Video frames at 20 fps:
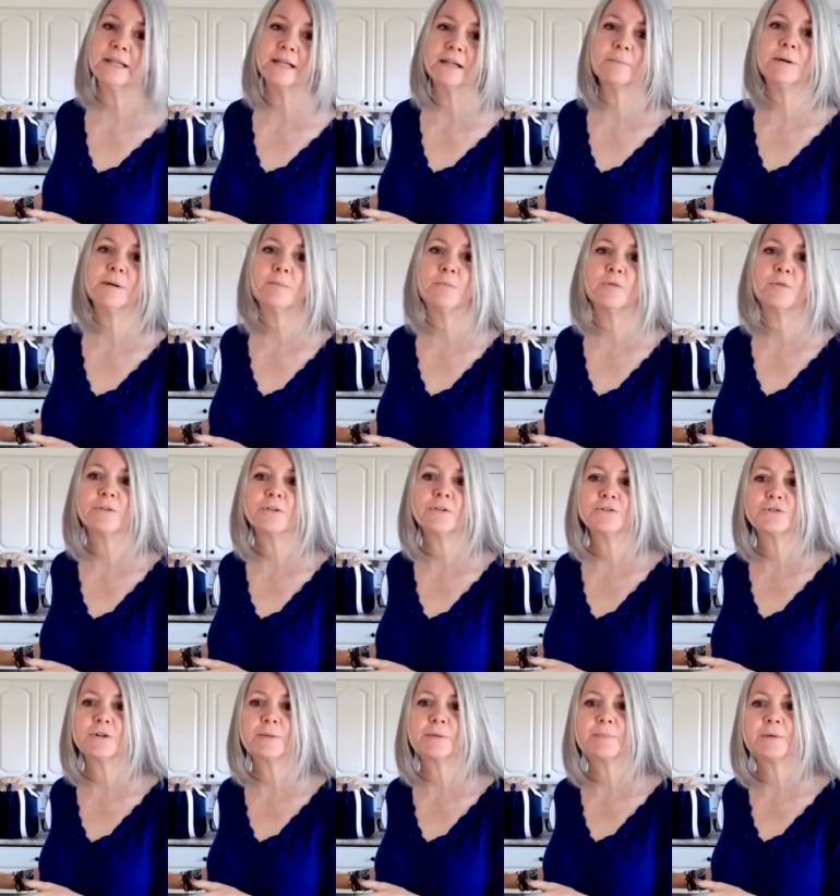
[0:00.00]
little bit more than
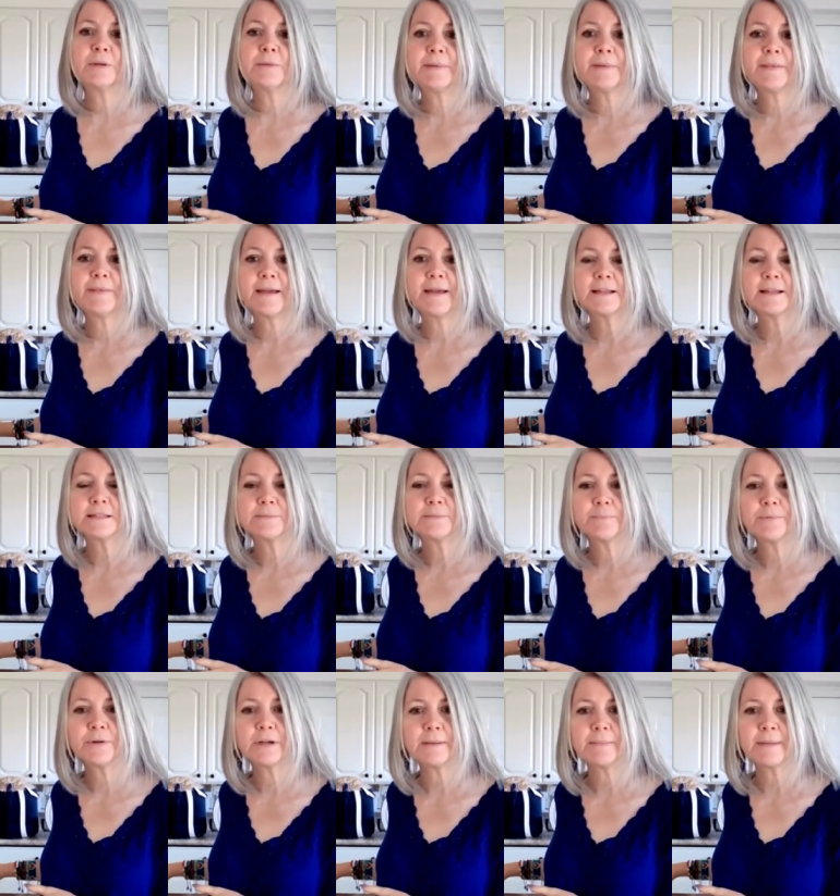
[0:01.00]
triple, but that's
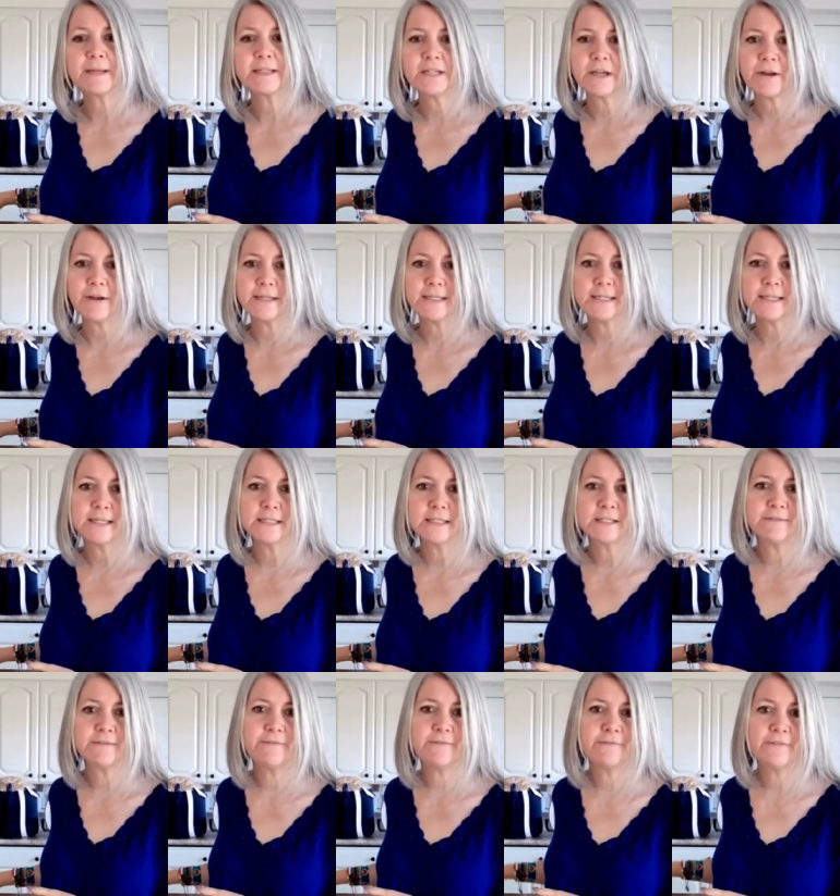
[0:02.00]
pretty much how I did
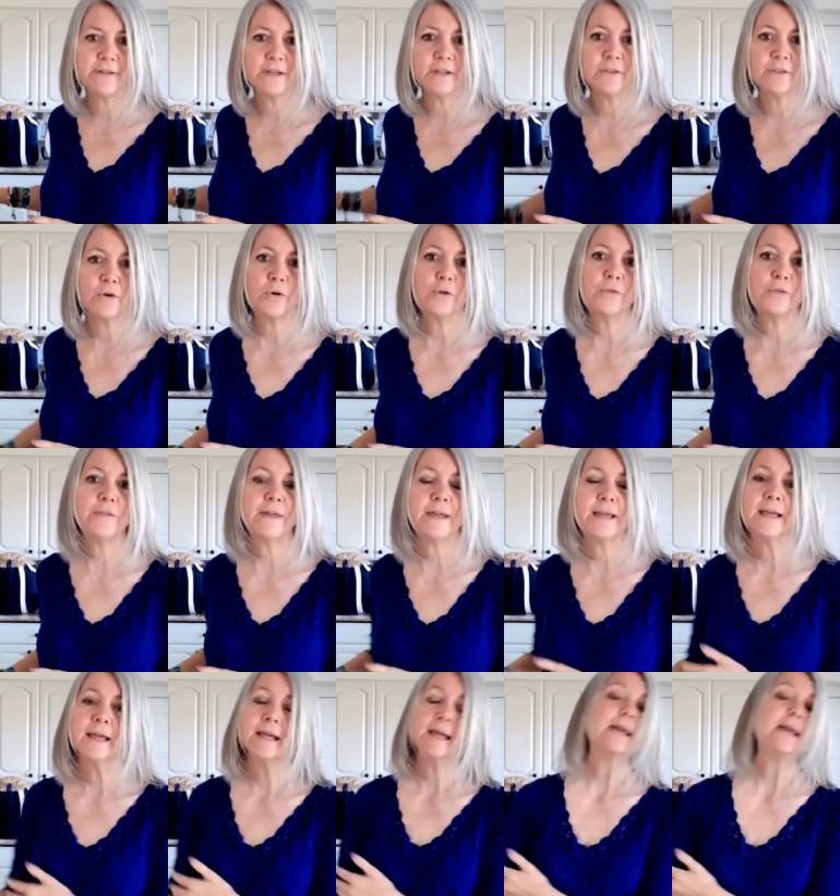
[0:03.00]
to build the whole
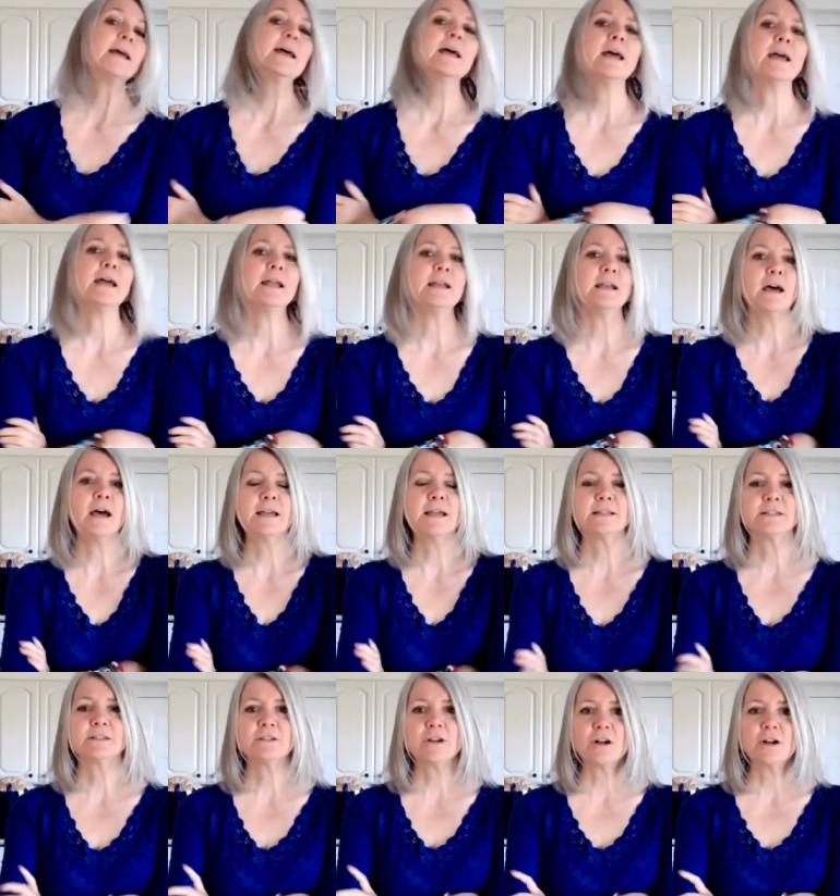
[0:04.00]
thing. And I
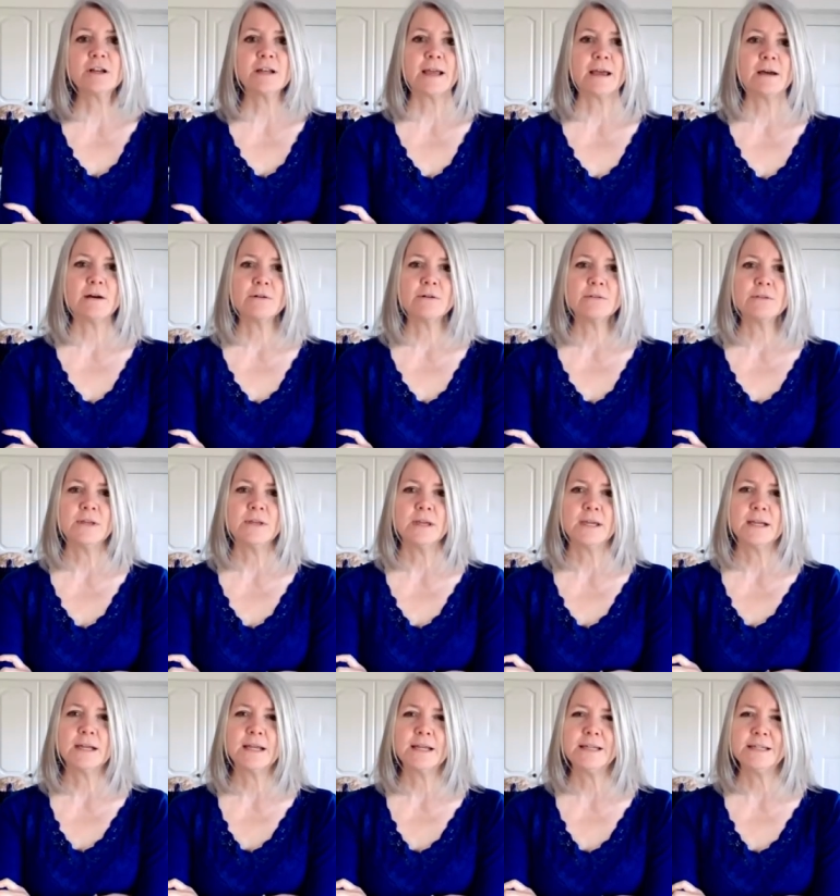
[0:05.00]
started out
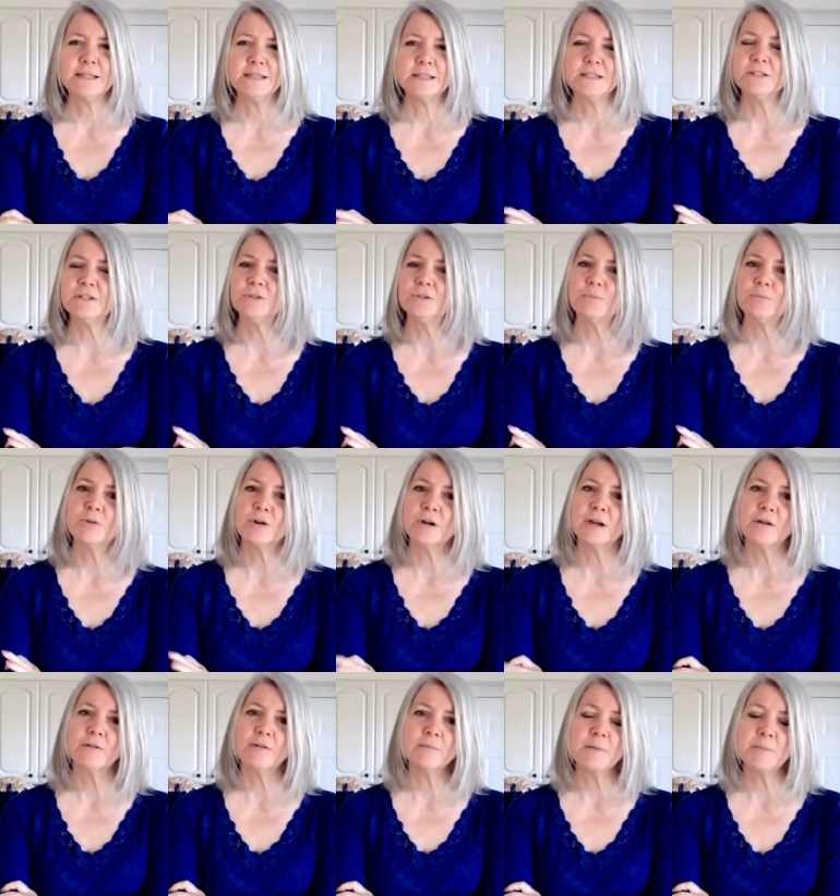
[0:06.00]
thinking I needed to do more. And
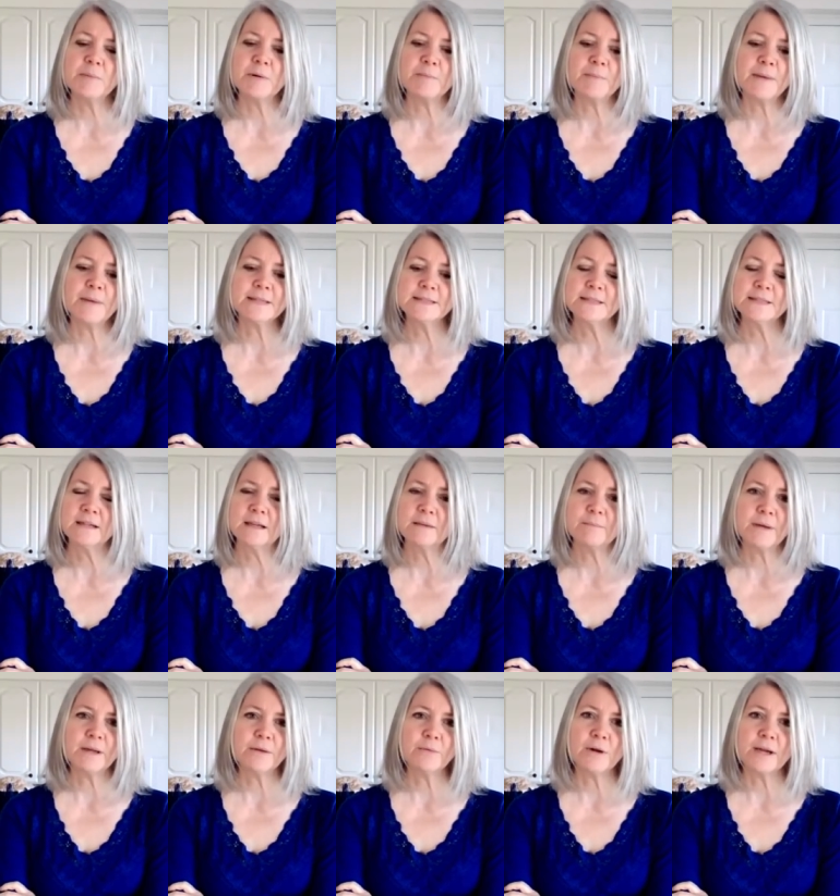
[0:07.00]
I remember messing up
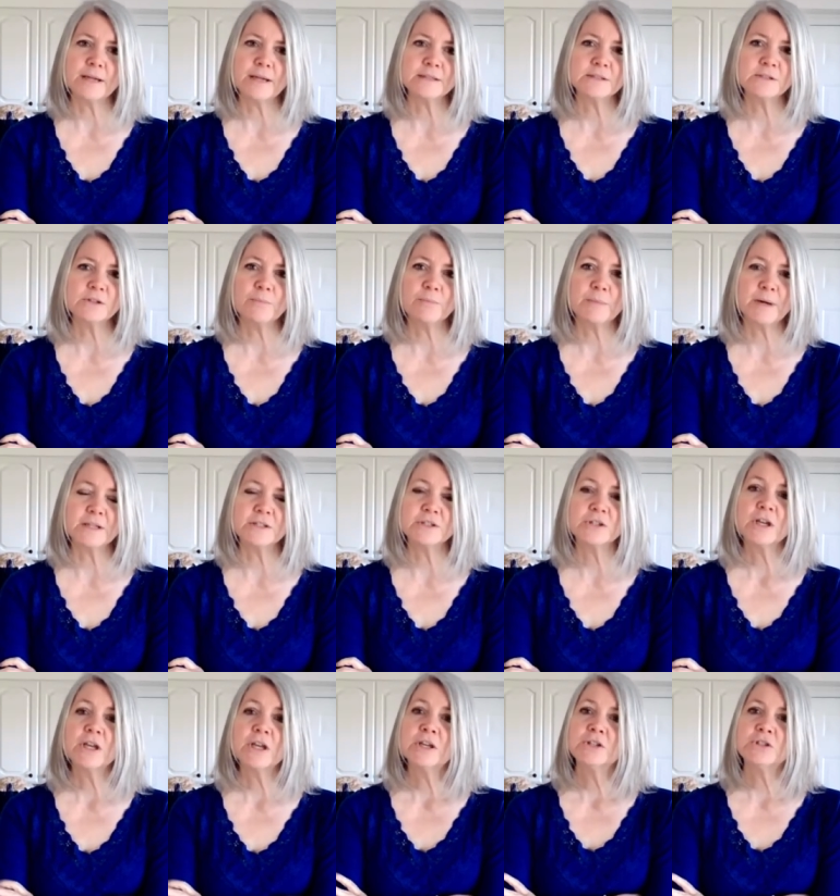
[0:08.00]
my rice so much.
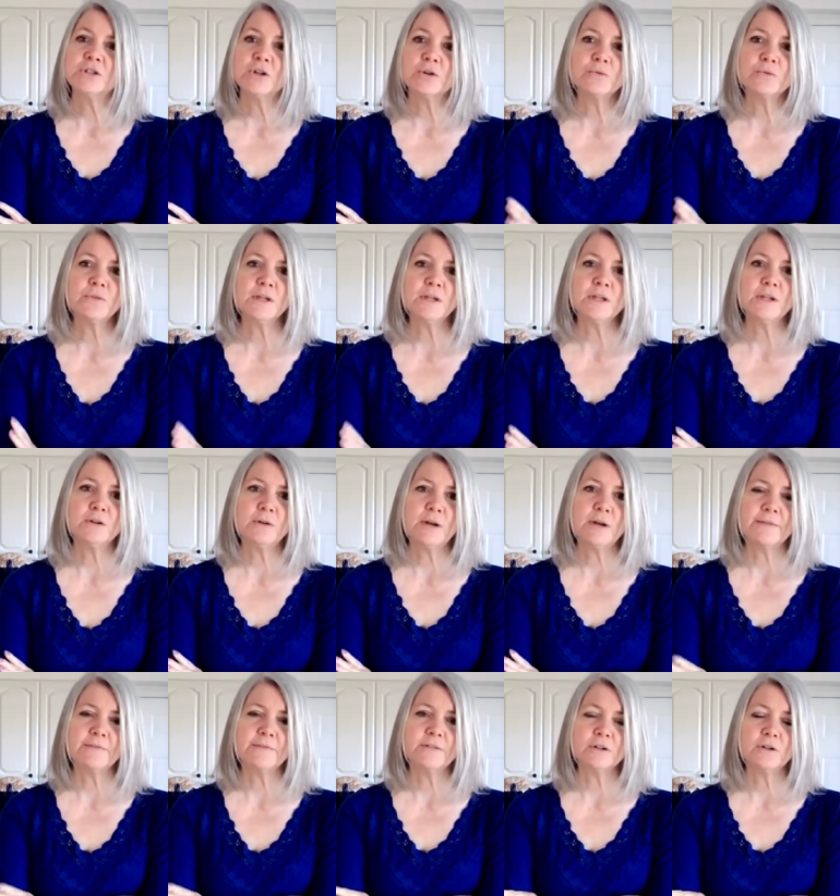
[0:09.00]
Don't think you
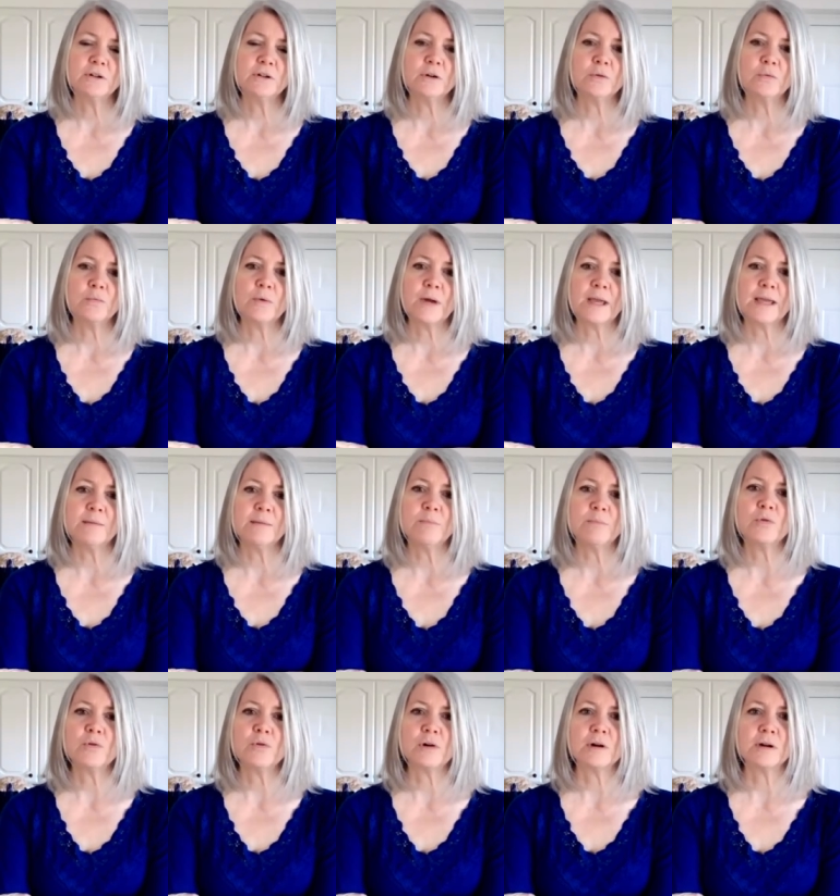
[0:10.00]
have to cook way
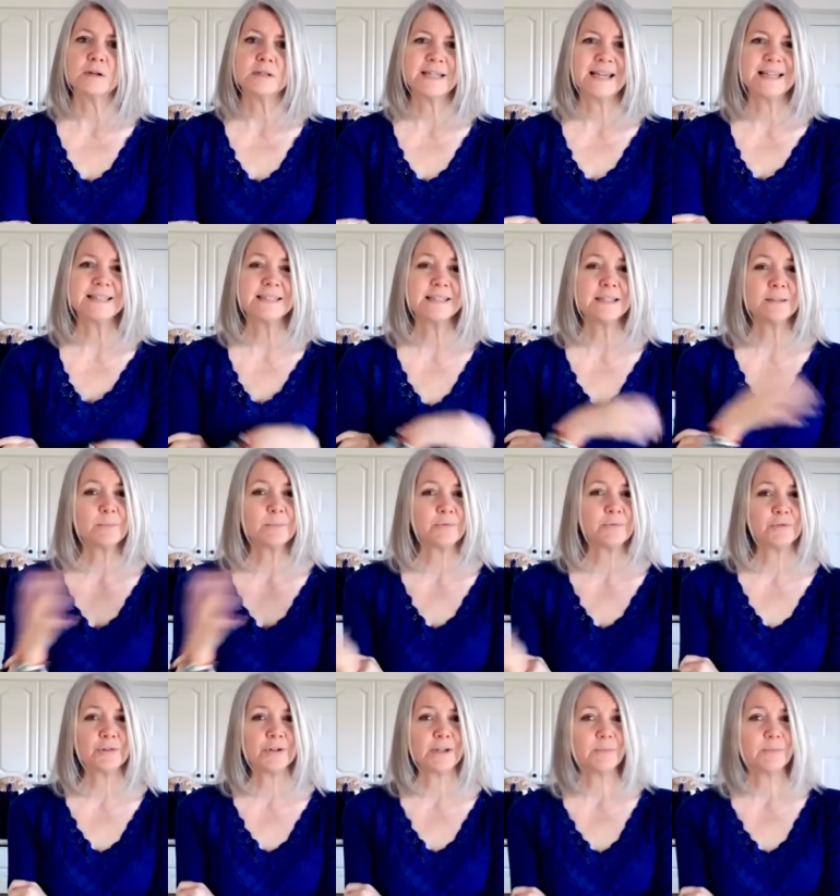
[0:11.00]
more. Test it
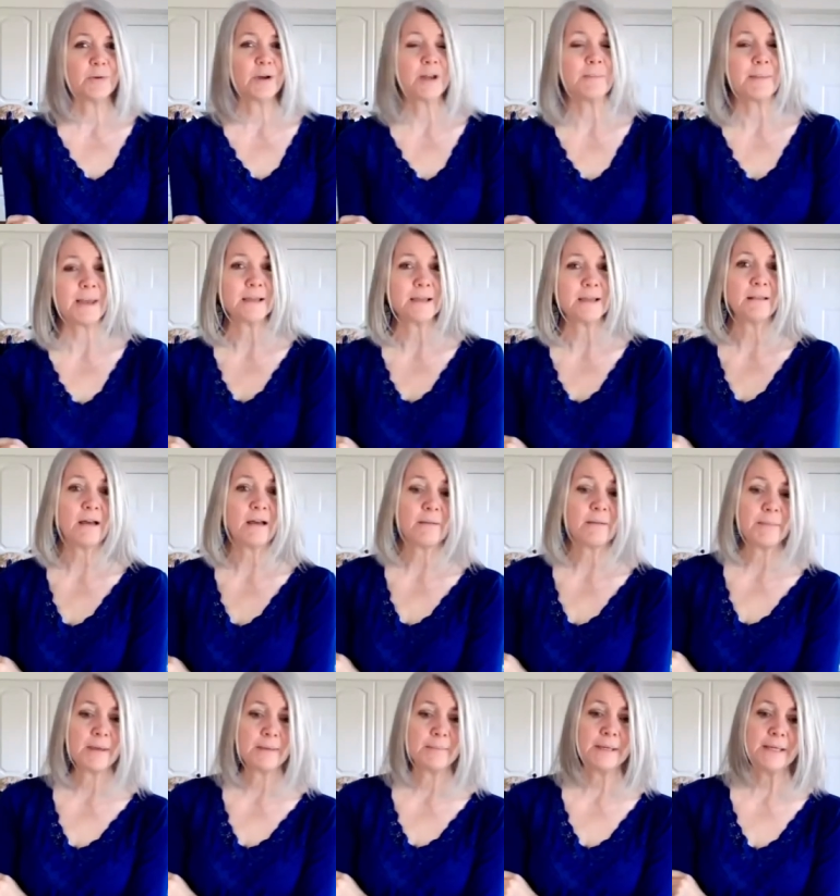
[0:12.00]
before you want to make a
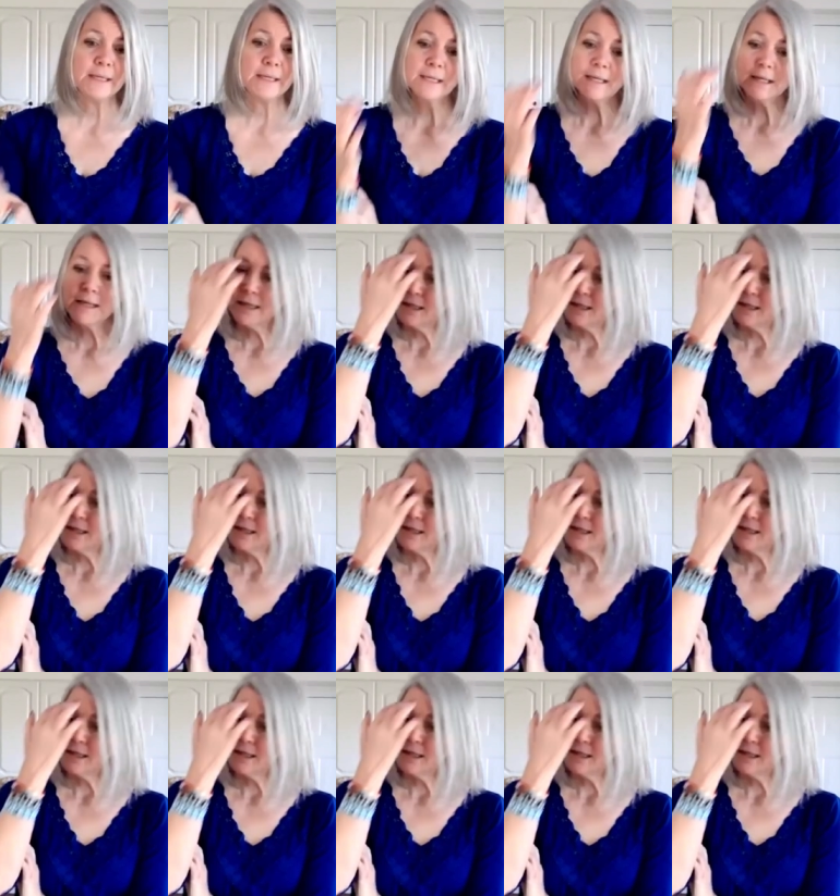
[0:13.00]
lot, maybe.